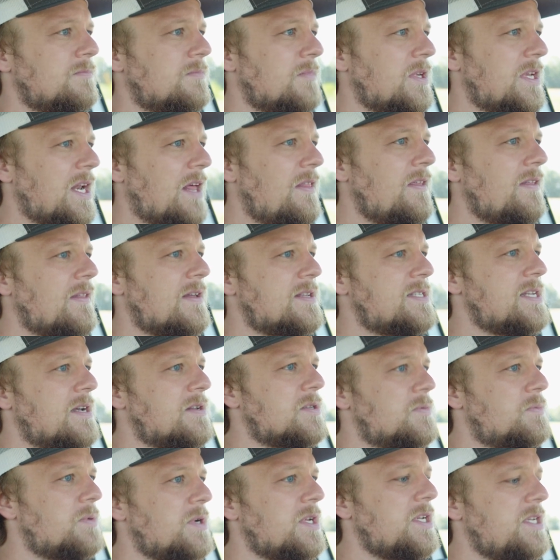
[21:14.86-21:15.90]
And I think that
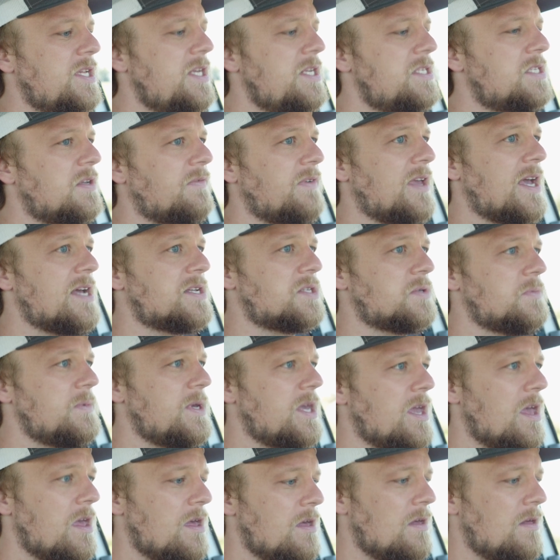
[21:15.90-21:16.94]
sounds pretty decent if you ask
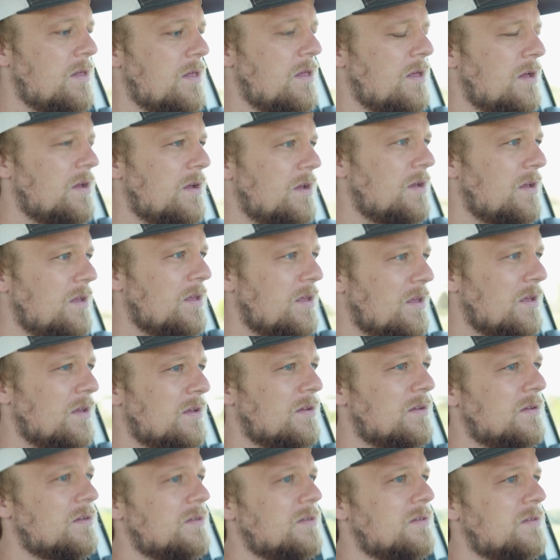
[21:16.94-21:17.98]
me.
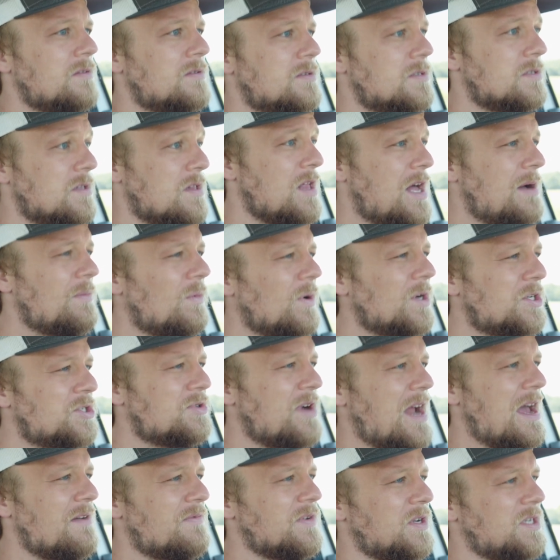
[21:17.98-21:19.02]
A lot more
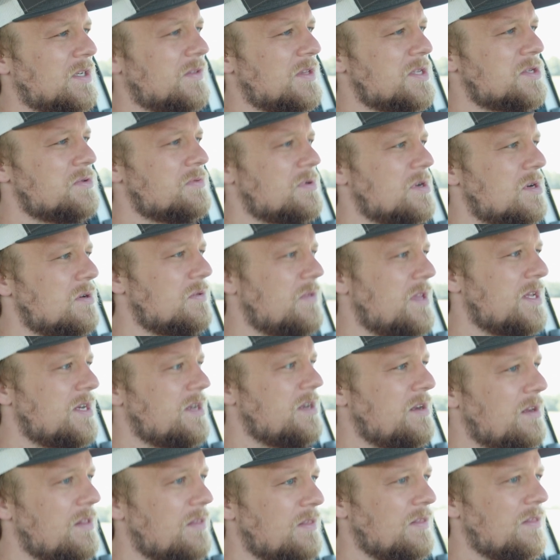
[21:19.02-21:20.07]
traffic on this road
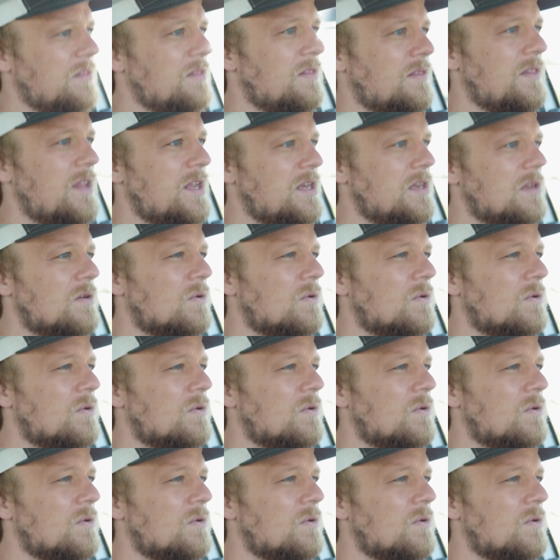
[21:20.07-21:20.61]
than